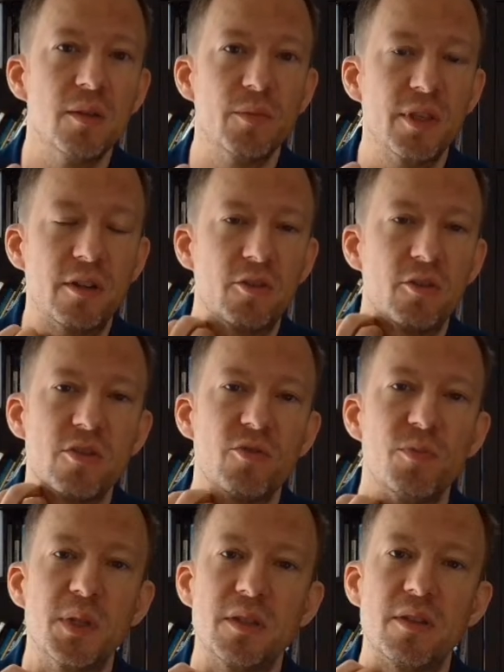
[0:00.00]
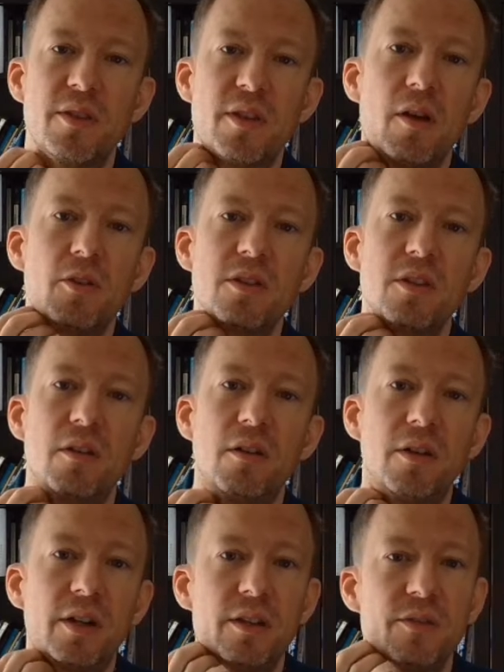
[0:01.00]
There are tons of methods out there,
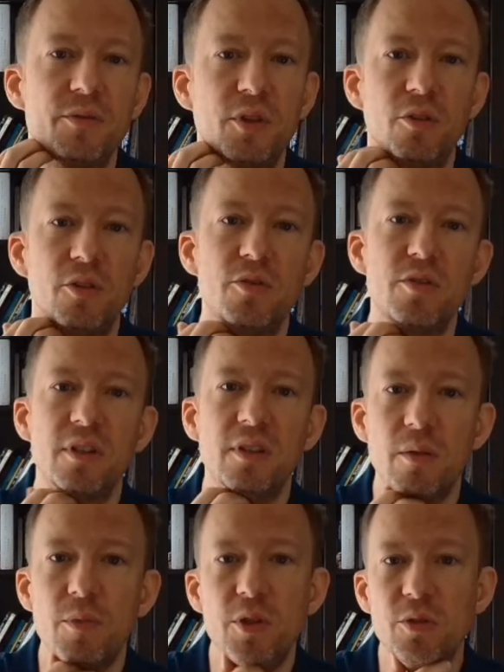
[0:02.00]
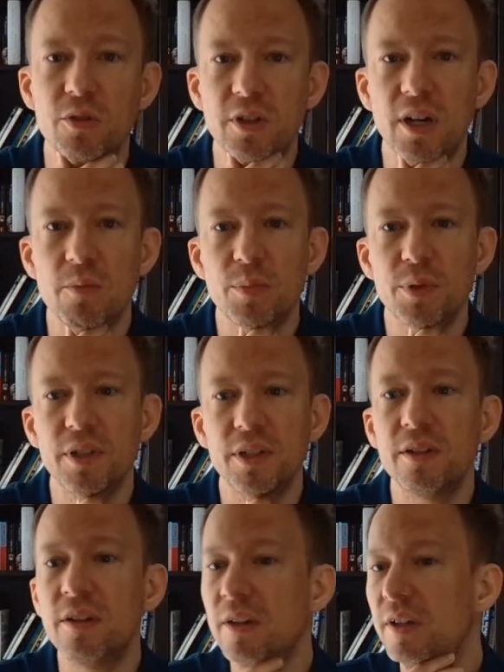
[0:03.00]
and if you're using them in your
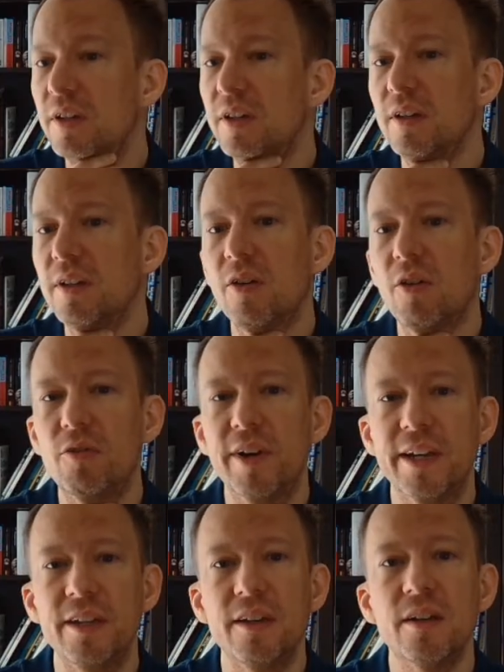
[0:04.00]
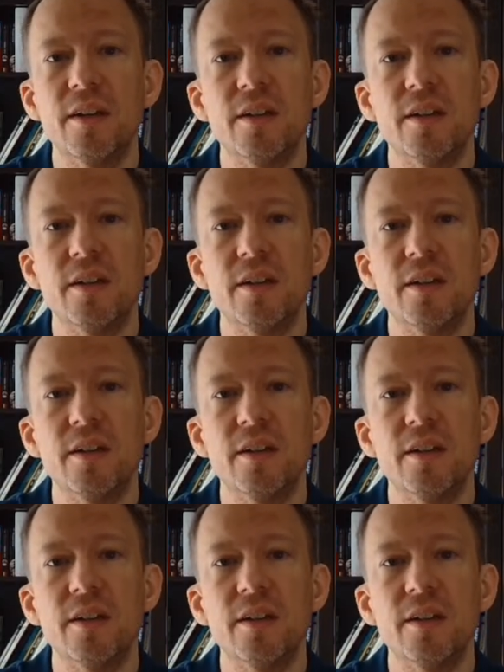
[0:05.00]
company already,